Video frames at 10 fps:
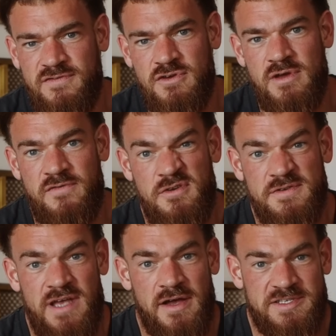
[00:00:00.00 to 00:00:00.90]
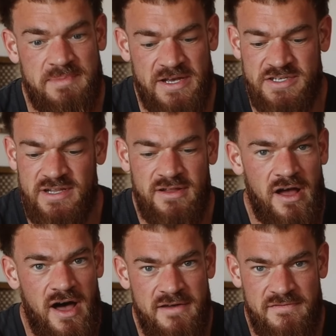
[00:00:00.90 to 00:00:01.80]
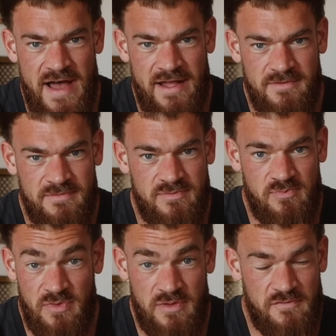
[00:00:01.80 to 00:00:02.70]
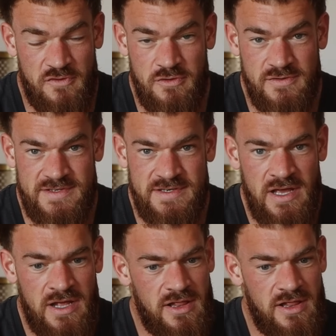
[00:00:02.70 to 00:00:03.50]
If you start smashing high fat foods,